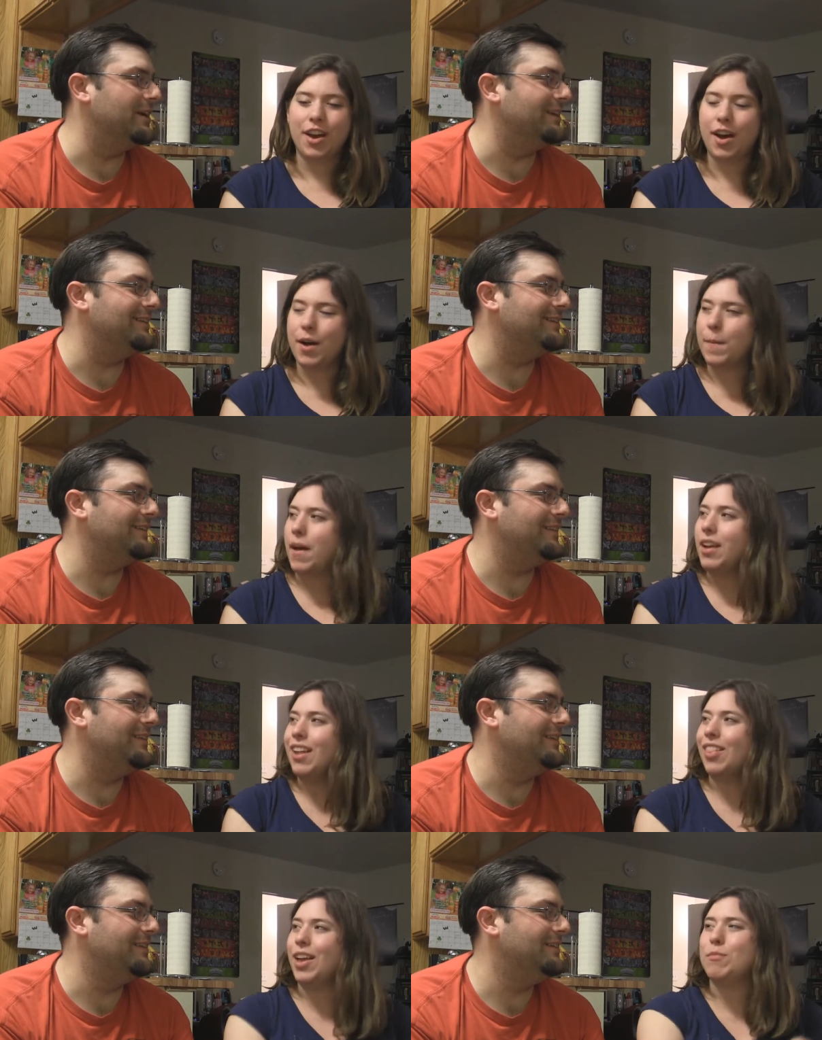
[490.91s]
Speaker 1: Right. Um, I
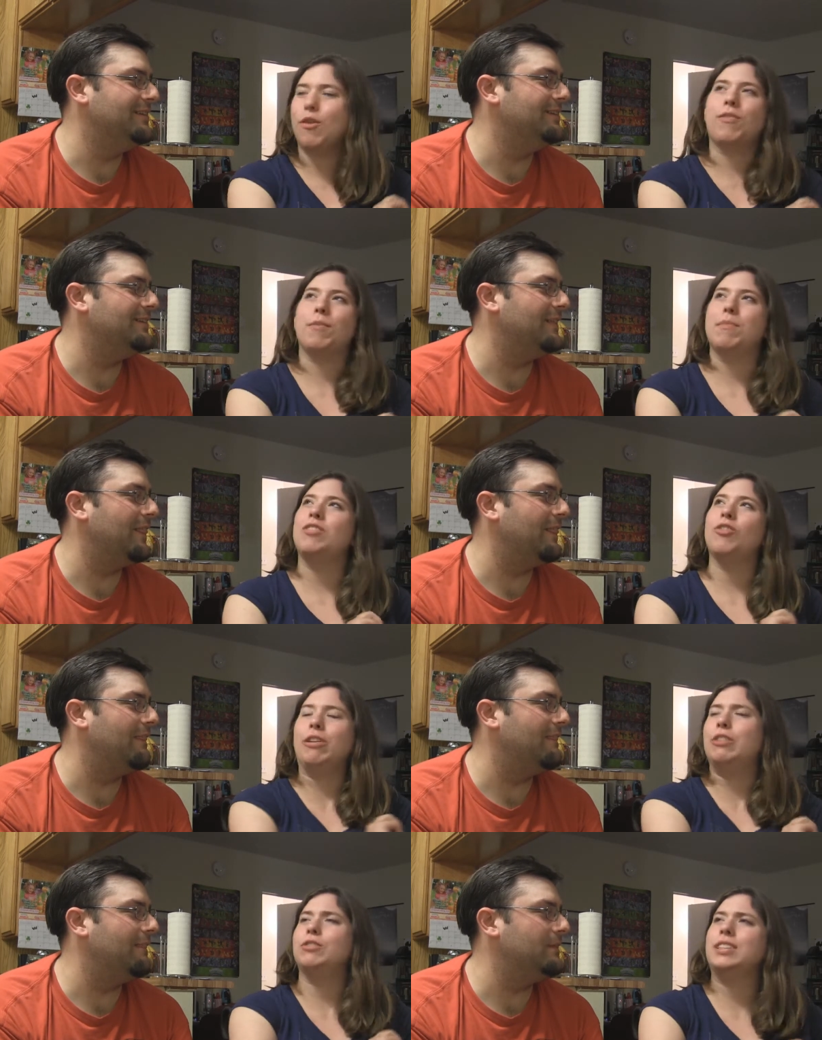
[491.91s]
got like more of a
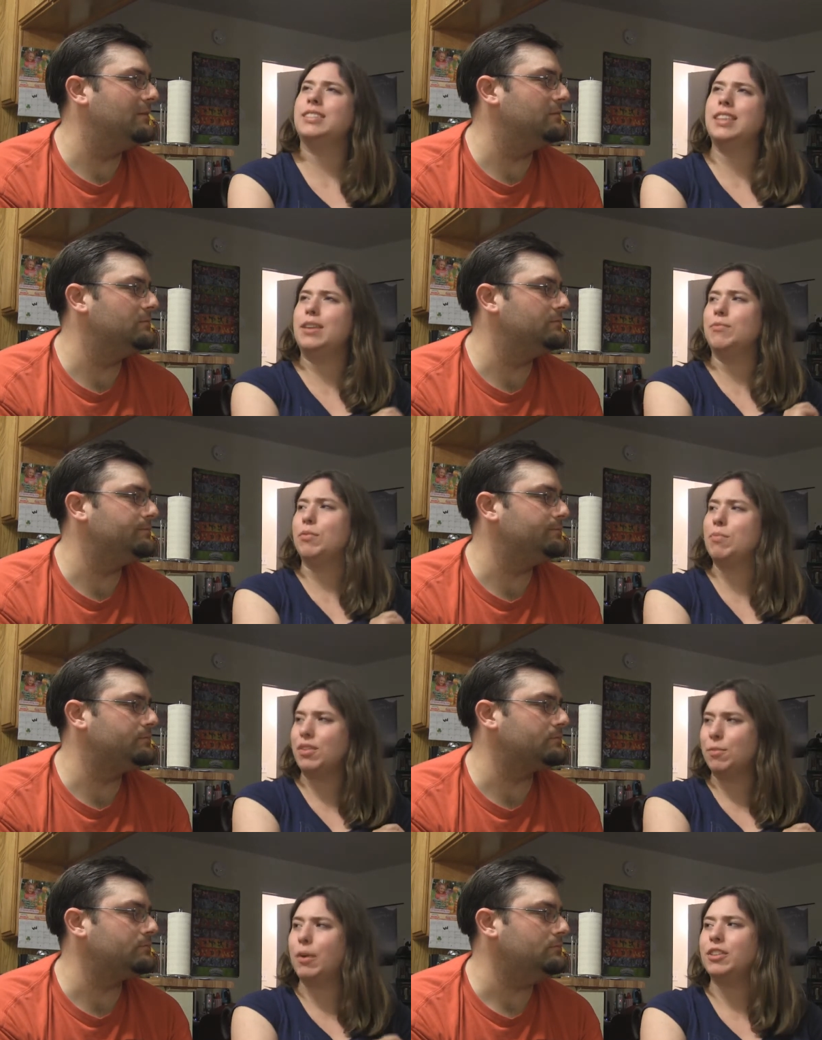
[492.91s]
mental illness theme from
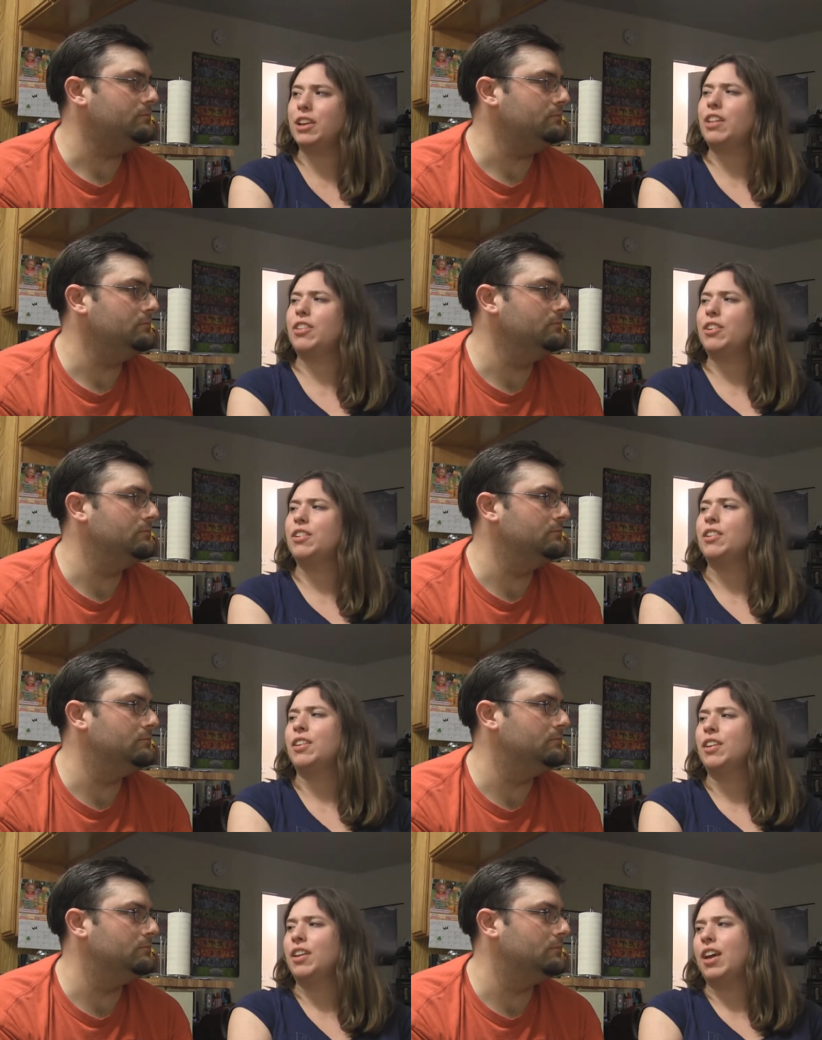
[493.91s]
this particular
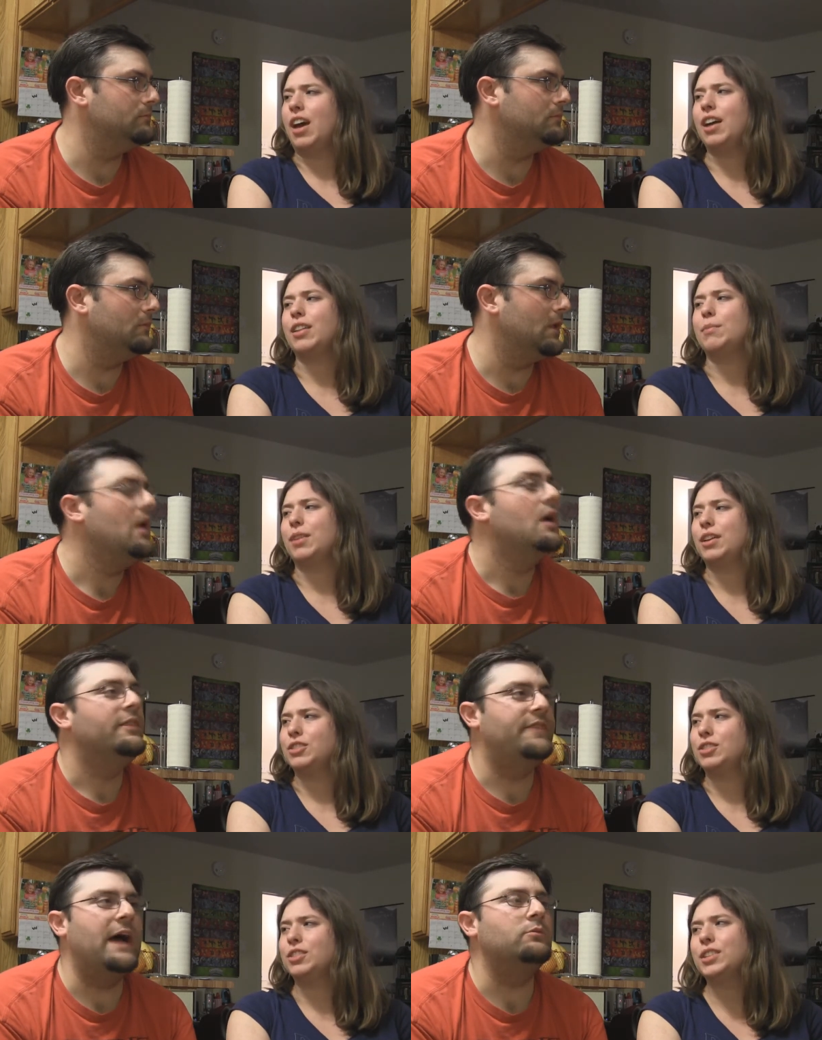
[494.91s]

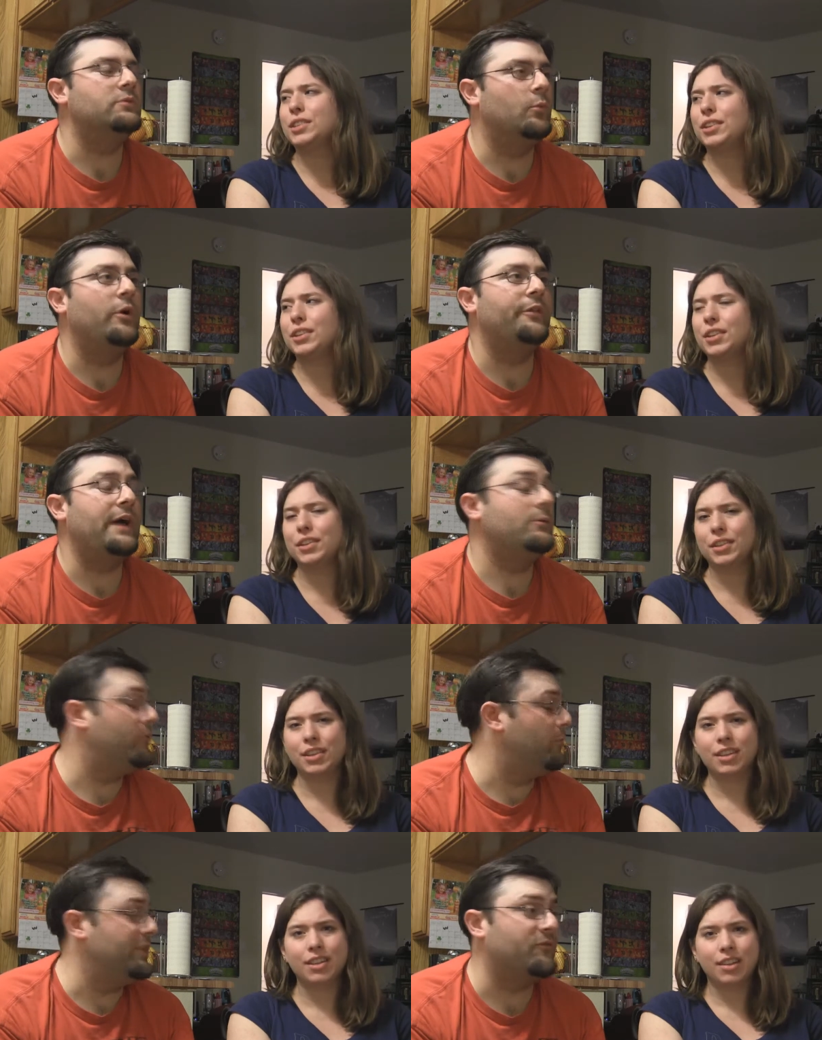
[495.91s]
adaptation. That
Speaker 2: well, that
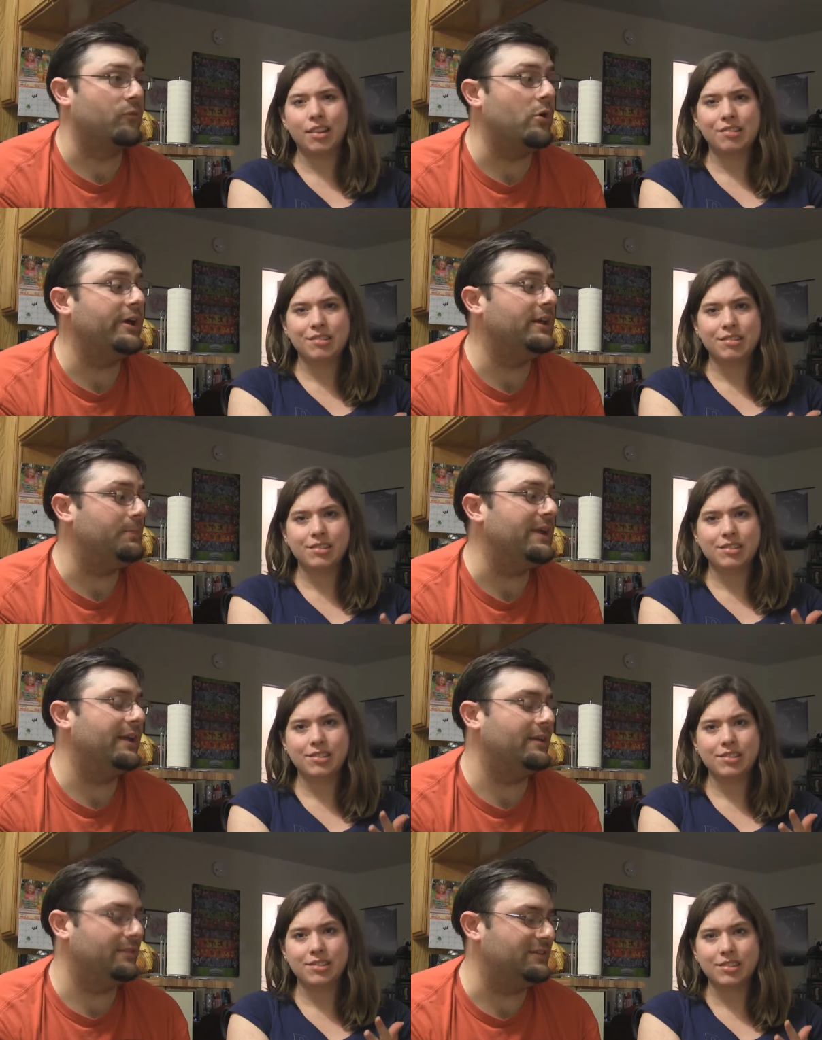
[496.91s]
with Freud
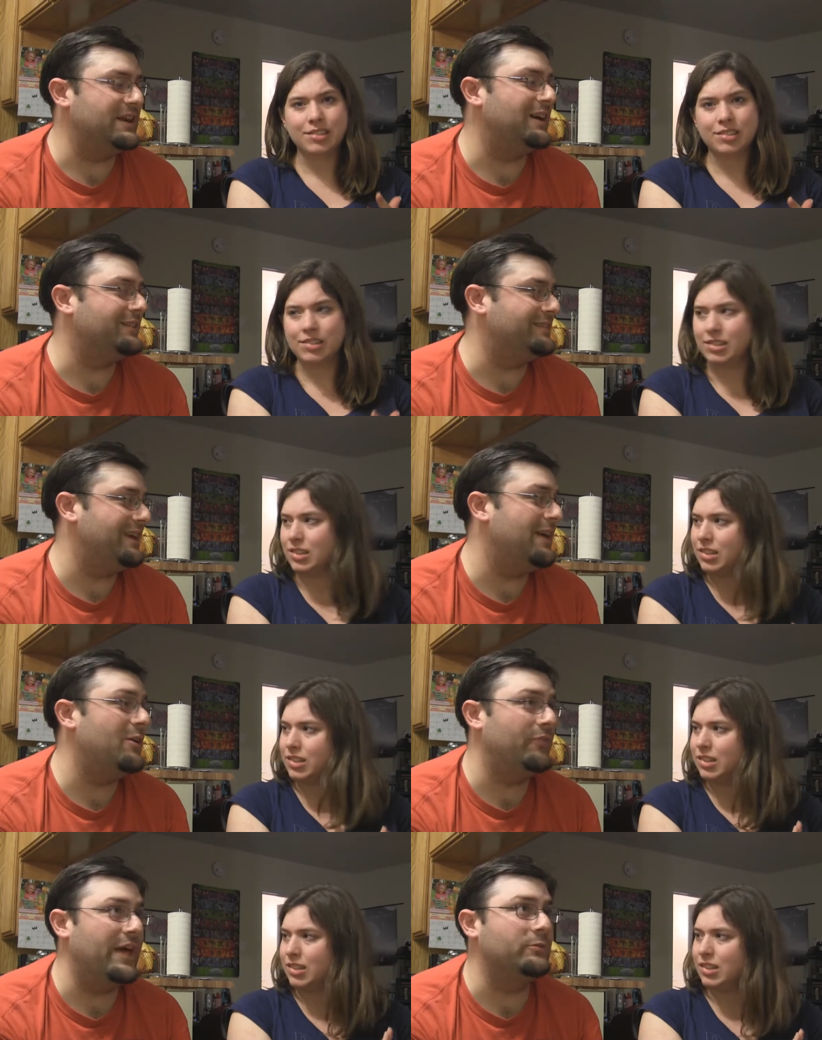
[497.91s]
being the talk of the
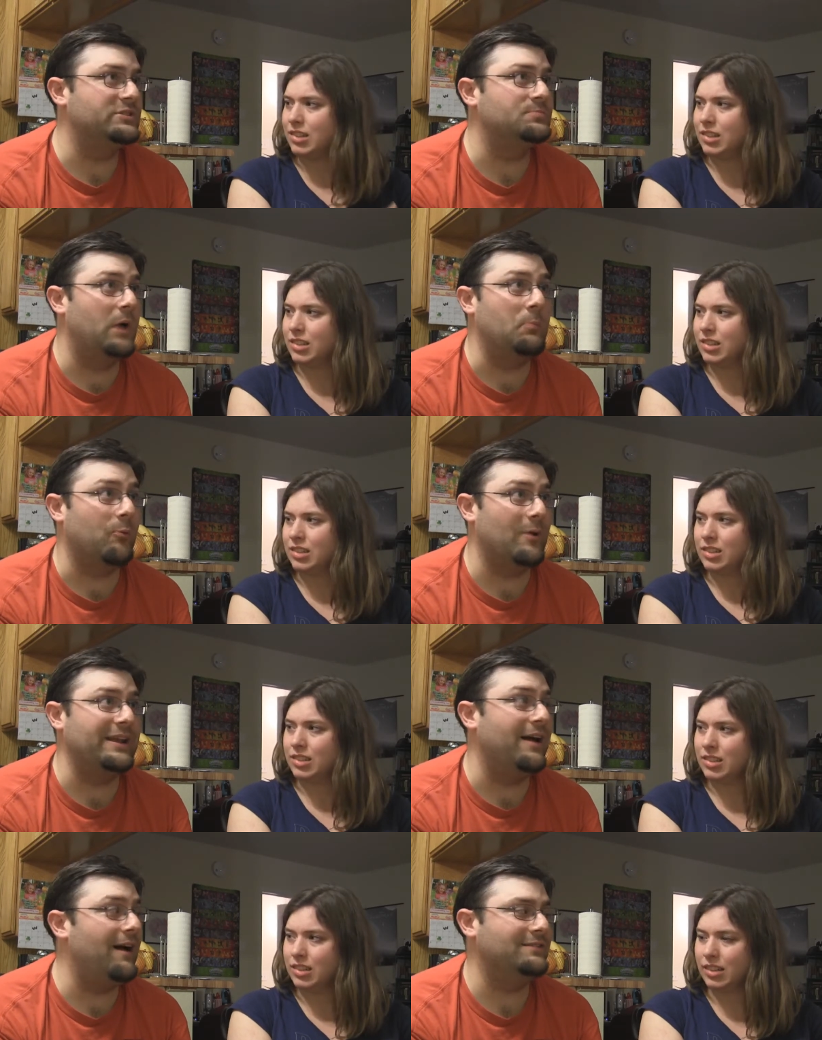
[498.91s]
town, that was a
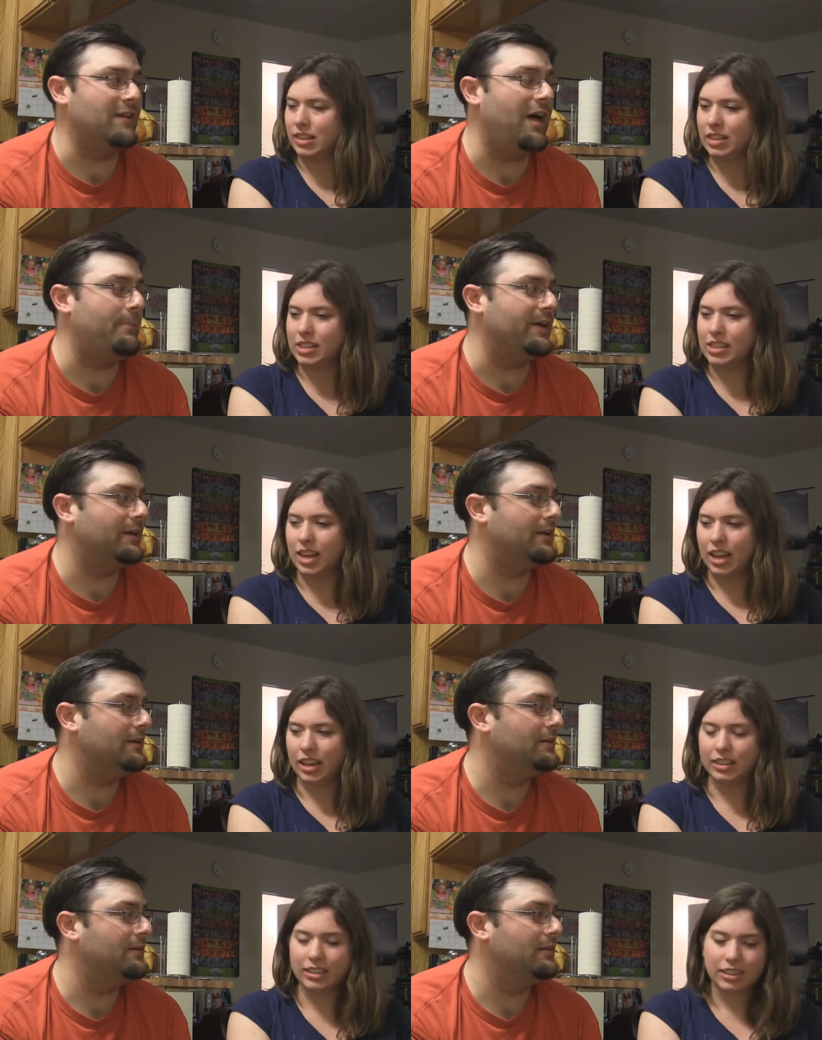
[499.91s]
pretty hot topic.
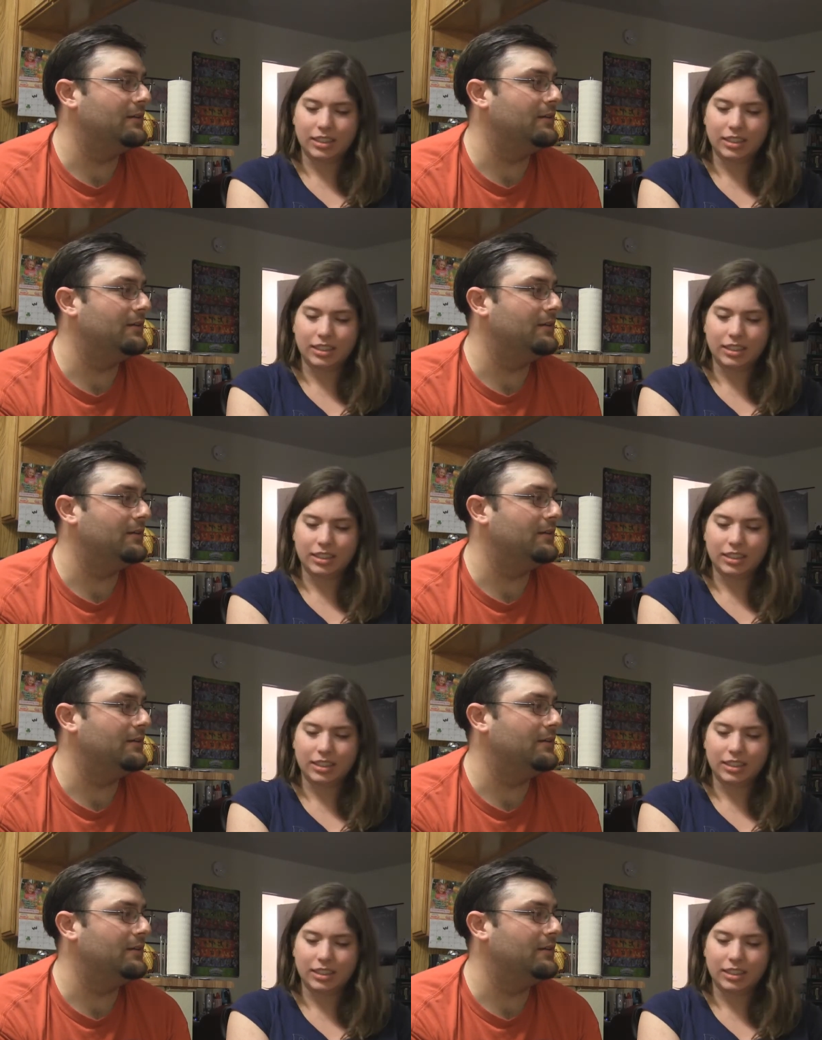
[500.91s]
Yeah.